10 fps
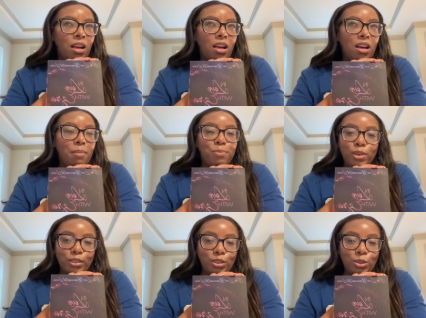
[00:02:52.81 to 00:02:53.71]
uh,
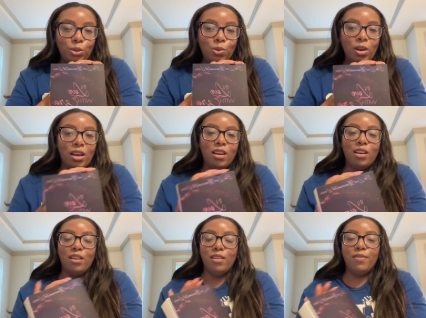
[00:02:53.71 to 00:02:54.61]
book two
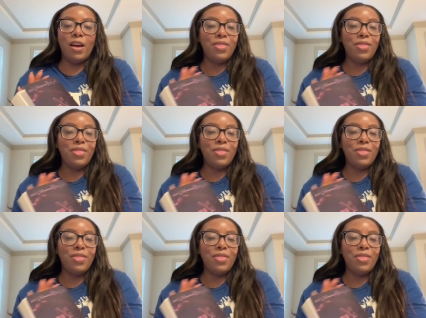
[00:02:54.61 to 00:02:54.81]
of